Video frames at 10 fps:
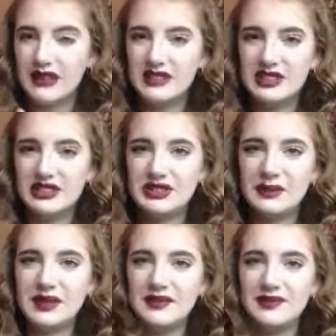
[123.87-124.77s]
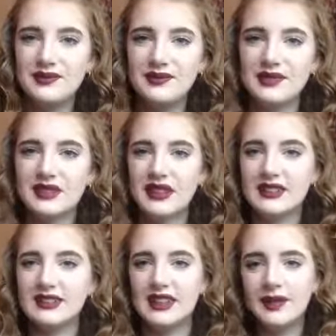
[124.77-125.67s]
it's just a bit
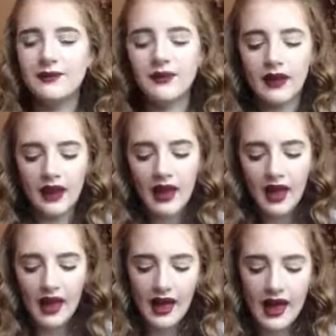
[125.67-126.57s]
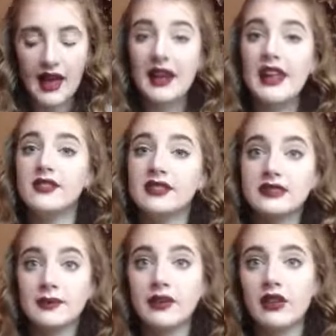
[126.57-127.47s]
disgusting. And if you
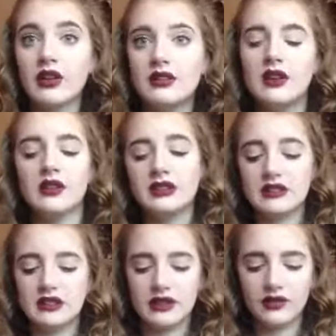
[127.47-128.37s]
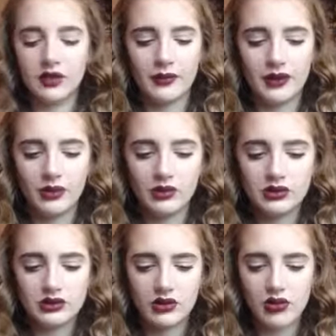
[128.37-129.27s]
see me looking down, it's because I've got my
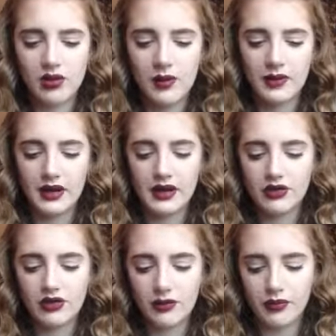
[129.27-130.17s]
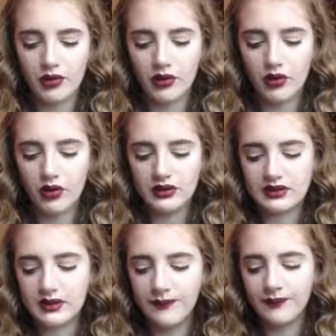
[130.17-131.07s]
notes on a page
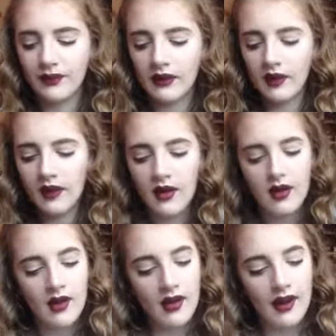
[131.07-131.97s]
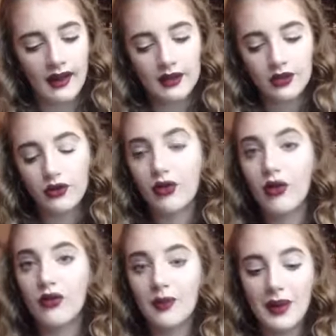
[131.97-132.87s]
because I could
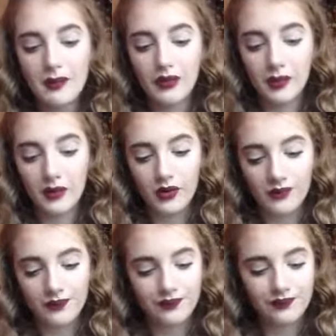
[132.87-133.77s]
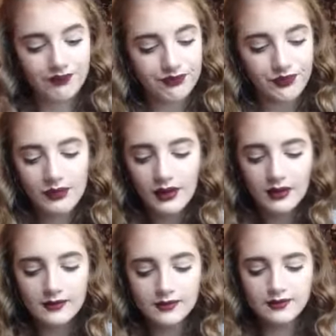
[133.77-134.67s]
not remember them all.
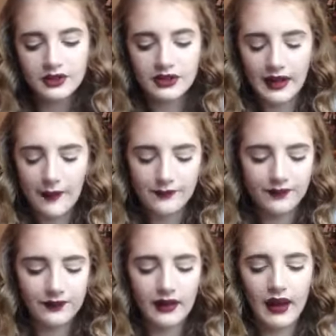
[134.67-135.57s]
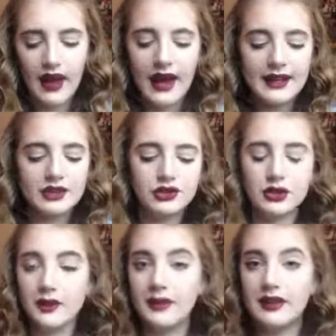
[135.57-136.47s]
So yeah, I
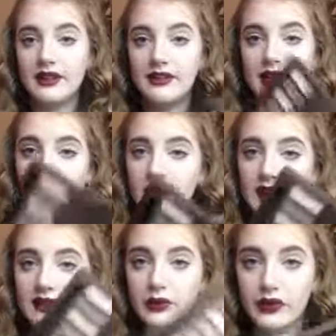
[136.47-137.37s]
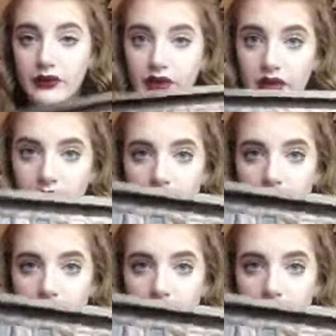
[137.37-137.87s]
truly believed these were the real